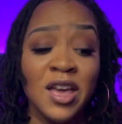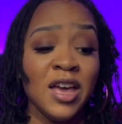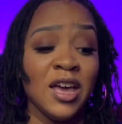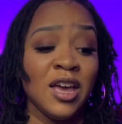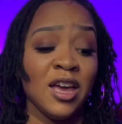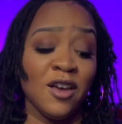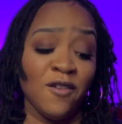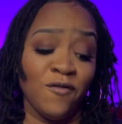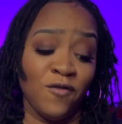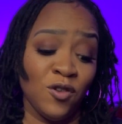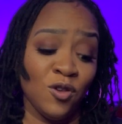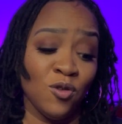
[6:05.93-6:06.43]

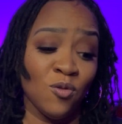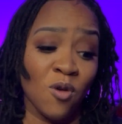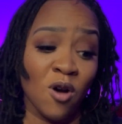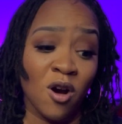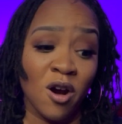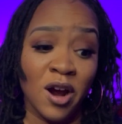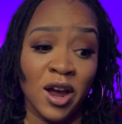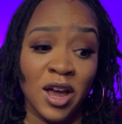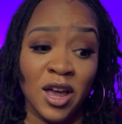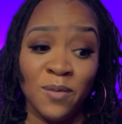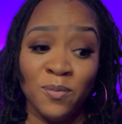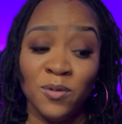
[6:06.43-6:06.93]
if you
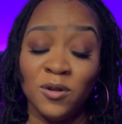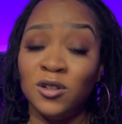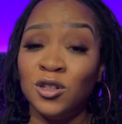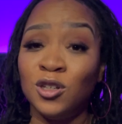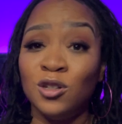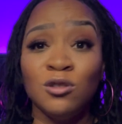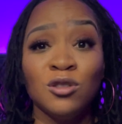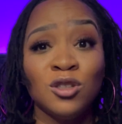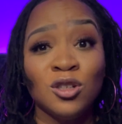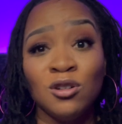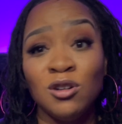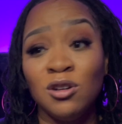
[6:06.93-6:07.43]
are a
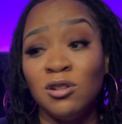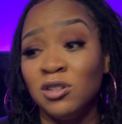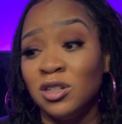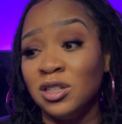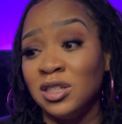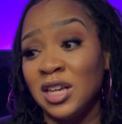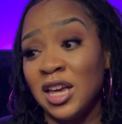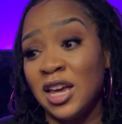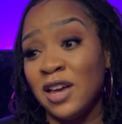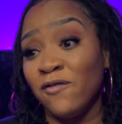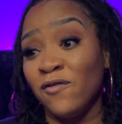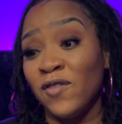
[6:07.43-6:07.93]
producer, you just
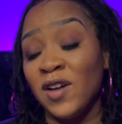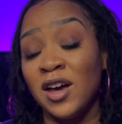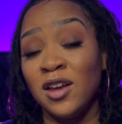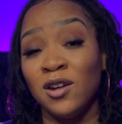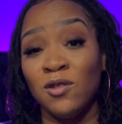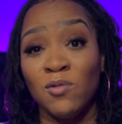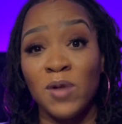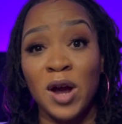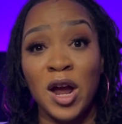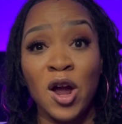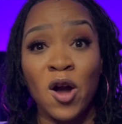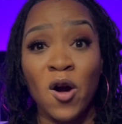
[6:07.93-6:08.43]
can't find the
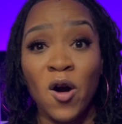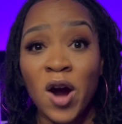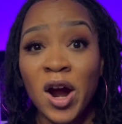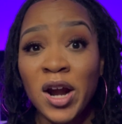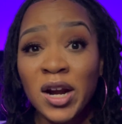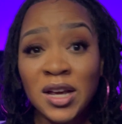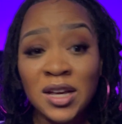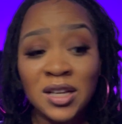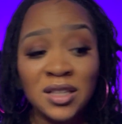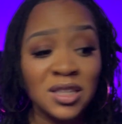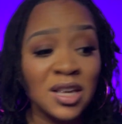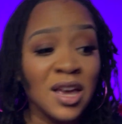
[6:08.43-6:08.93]
right
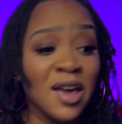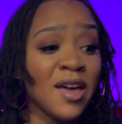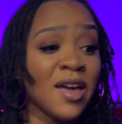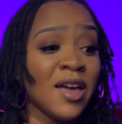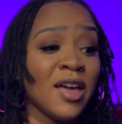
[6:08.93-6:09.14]
artist,